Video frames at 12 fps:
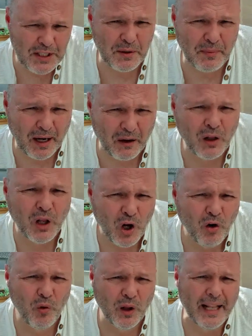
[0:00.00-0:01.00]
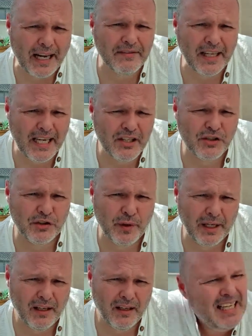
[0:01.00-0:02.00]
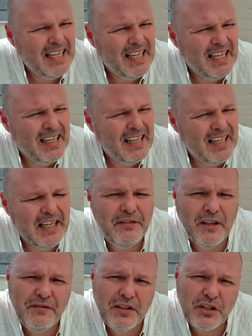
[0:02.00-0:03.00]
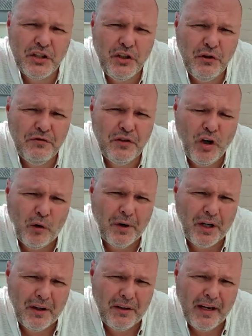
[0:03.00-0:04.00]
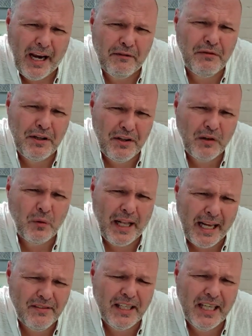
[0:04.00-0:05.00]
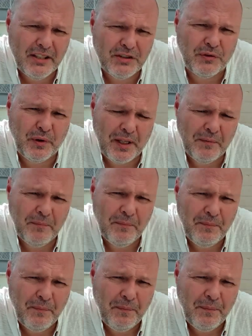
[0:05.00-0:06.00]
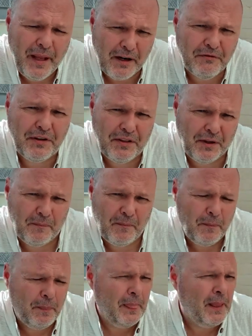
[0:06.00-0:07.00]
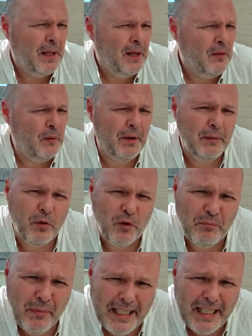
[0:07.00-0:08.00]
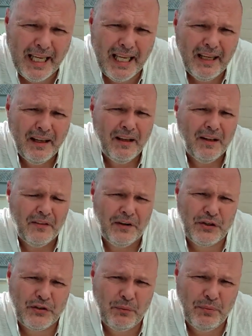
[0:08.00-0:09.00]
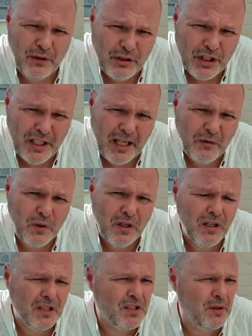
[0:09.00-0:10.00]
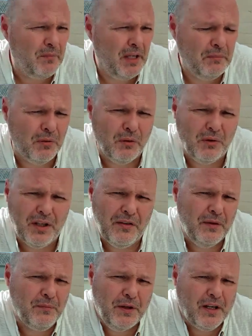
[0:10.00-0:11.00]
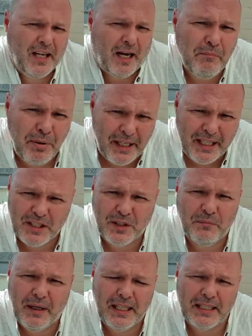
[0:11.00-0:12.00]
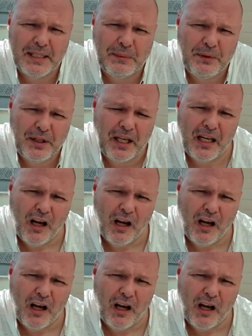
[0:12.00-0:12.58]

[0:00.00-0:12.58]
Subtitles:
about will have a history. Even if it's a new phenomenon, everything will have a history. Everything. The people that make it, the distribution networks, the people, the companies that make something,